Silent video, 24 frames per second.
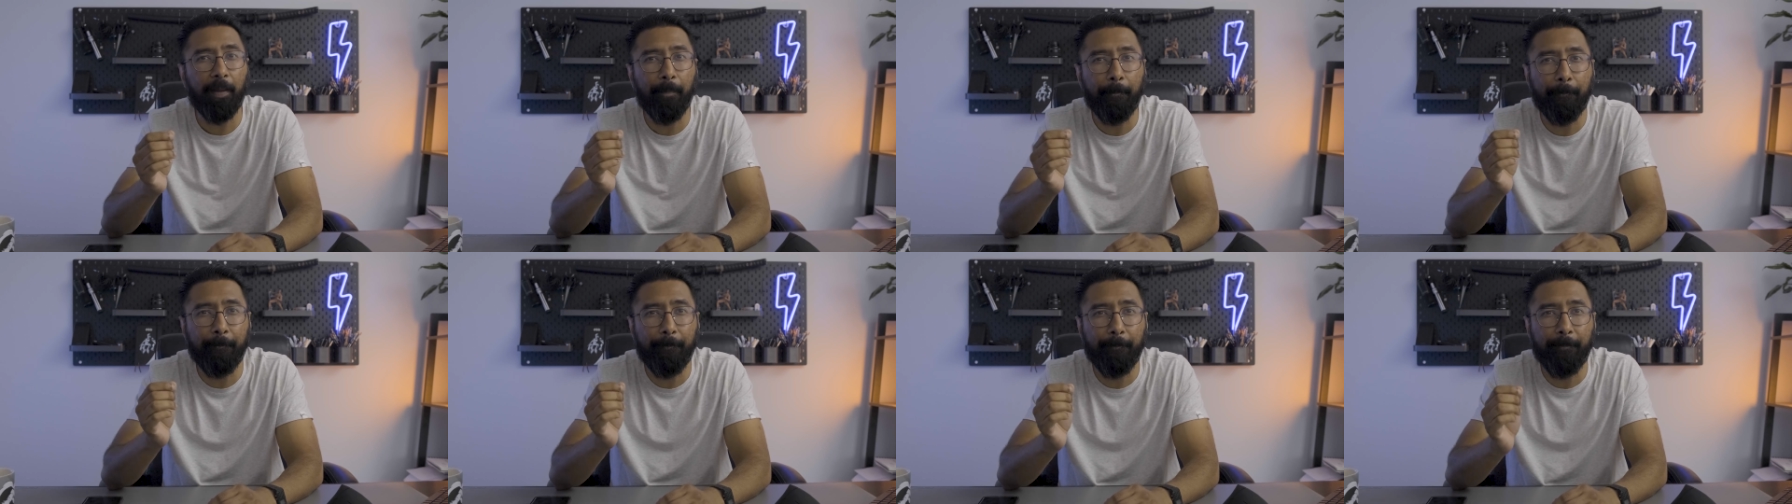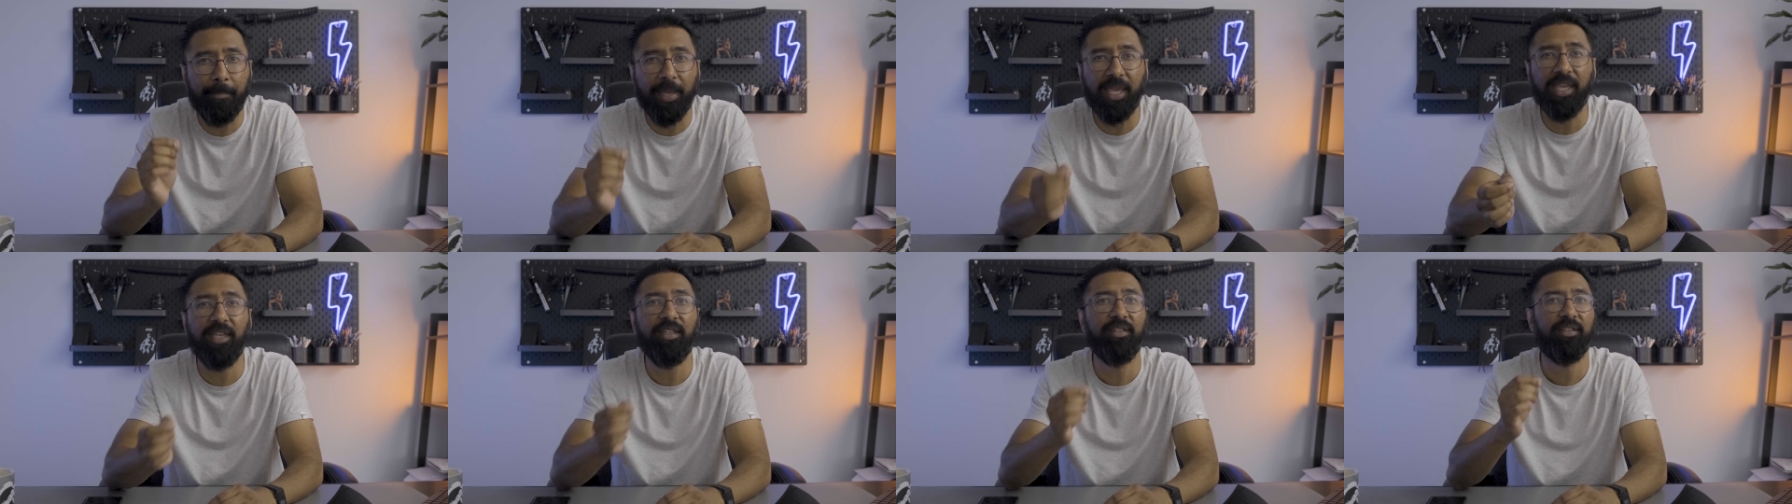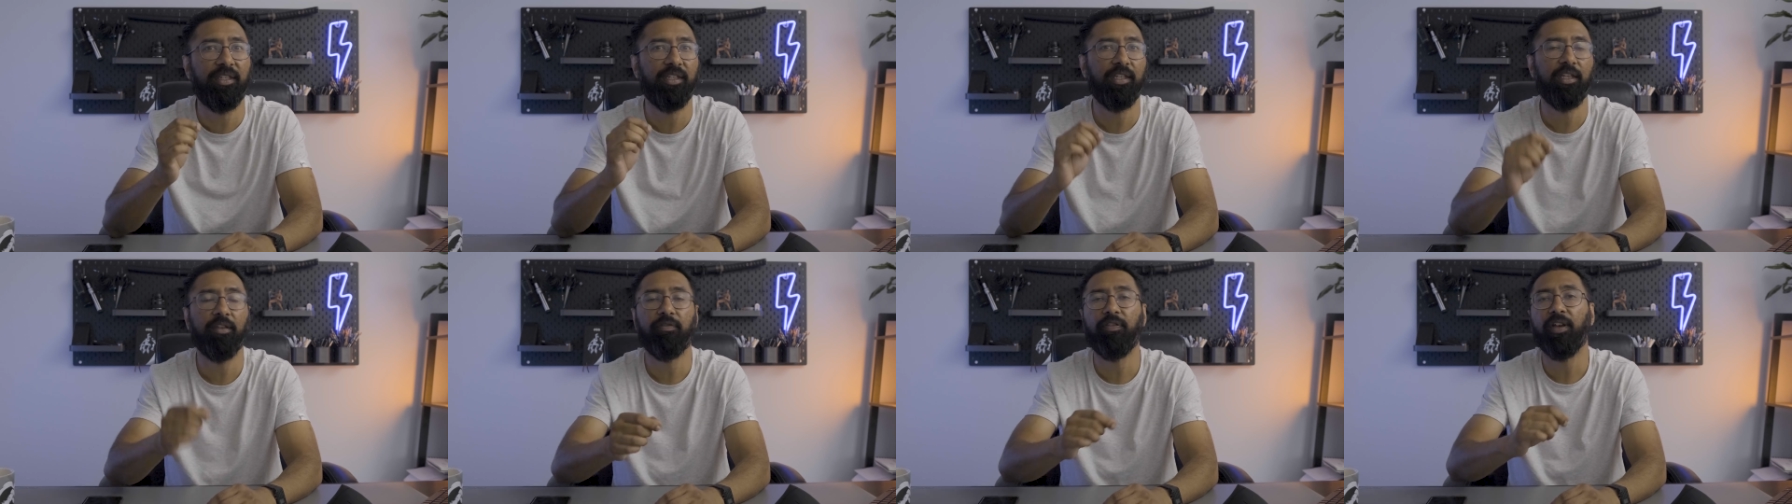
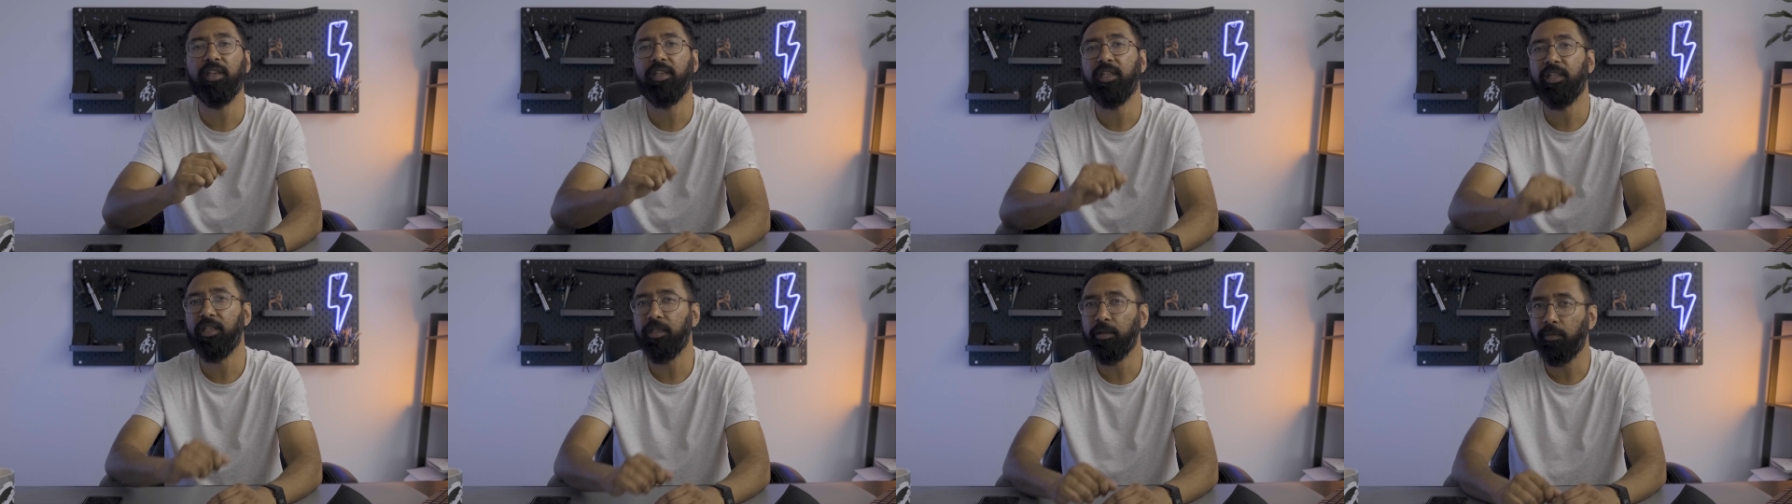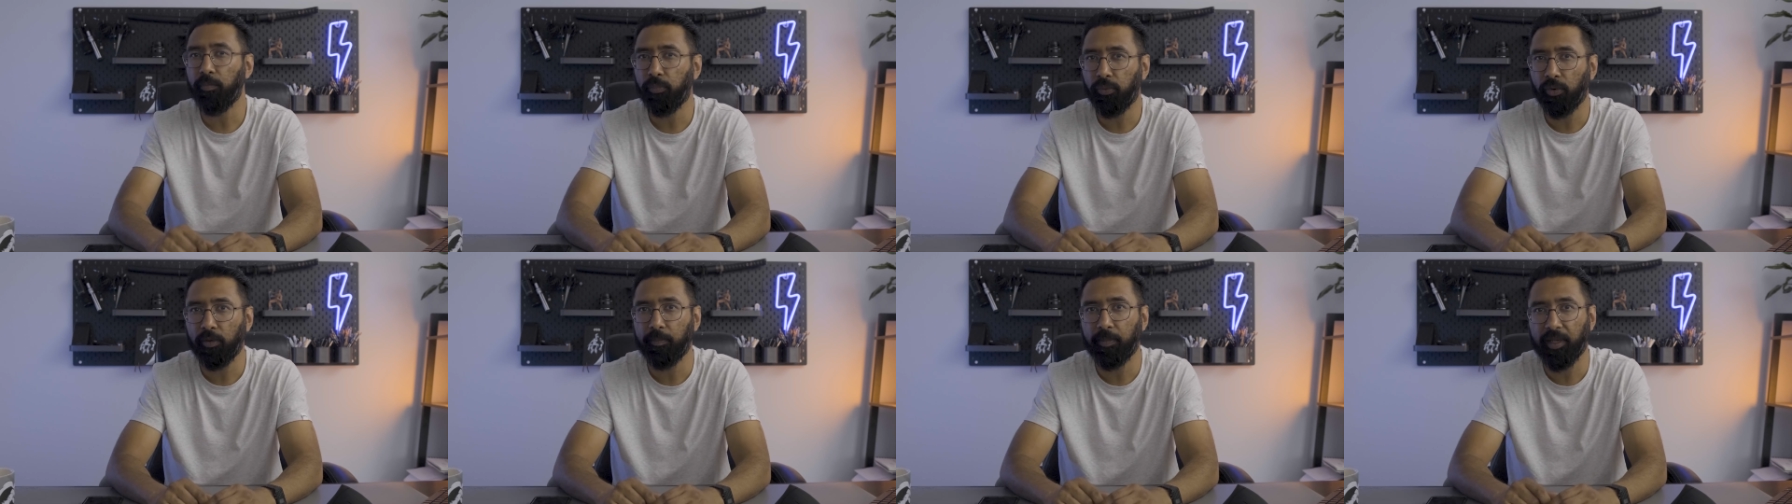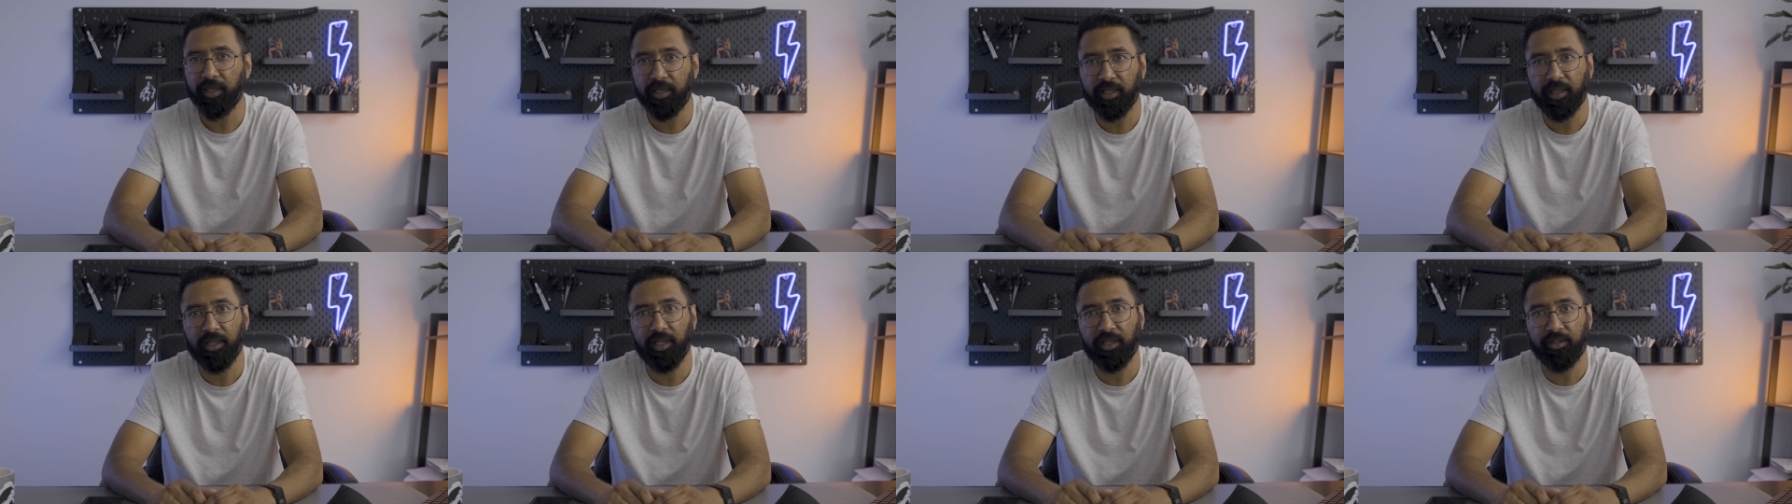amazing if I could import
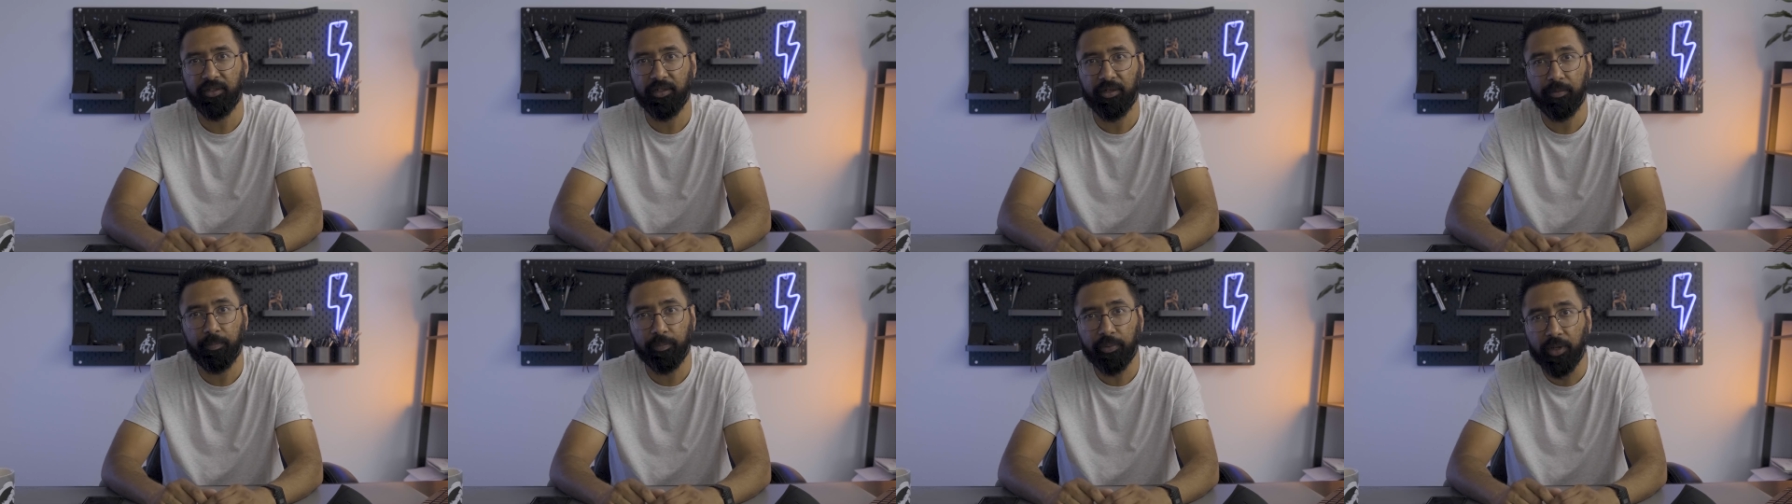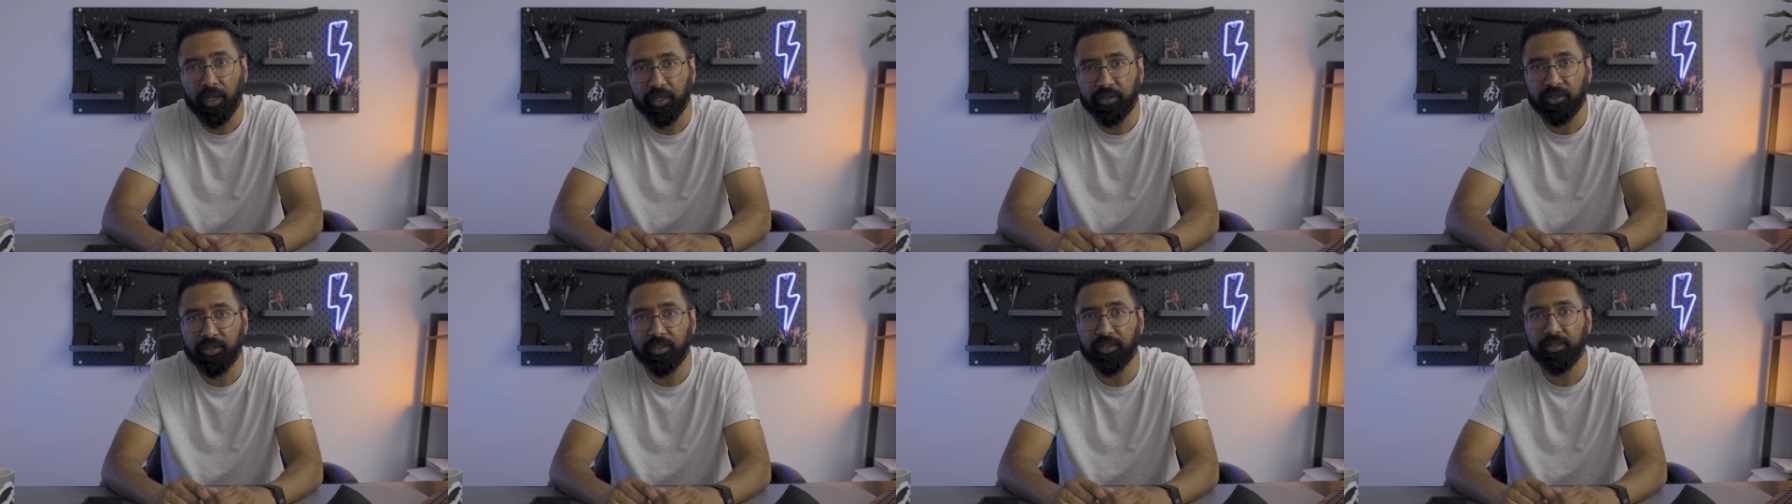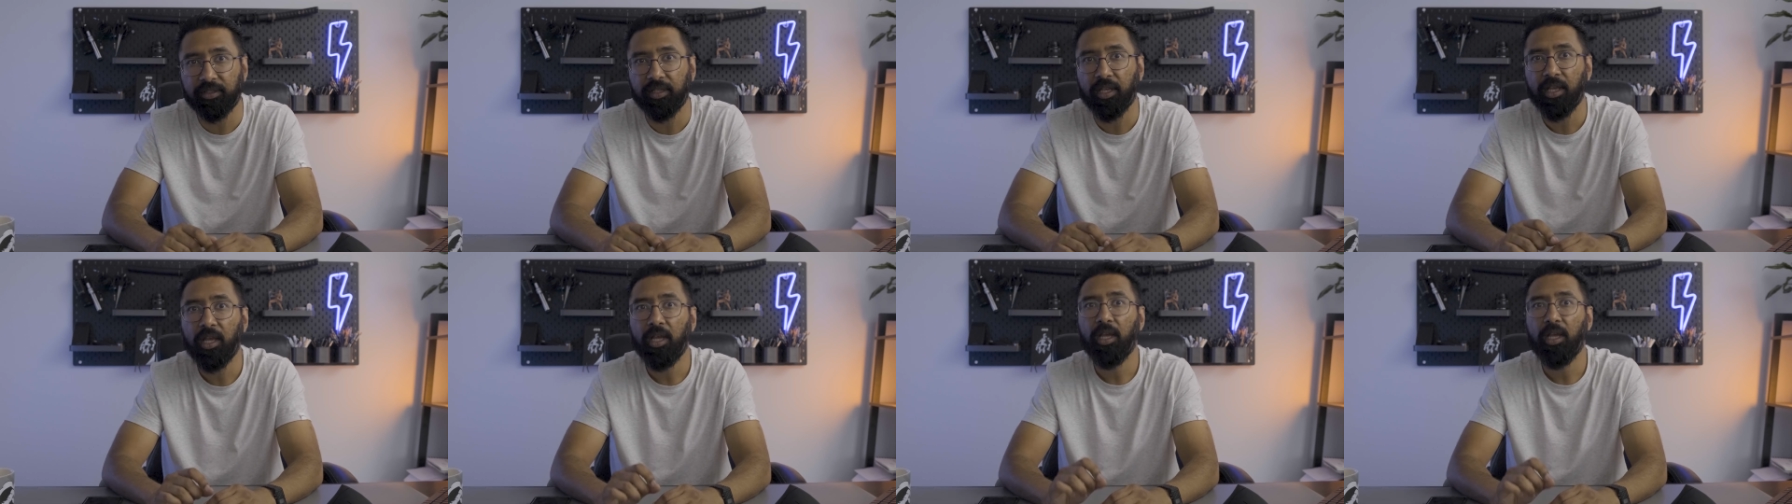my collection of brushes,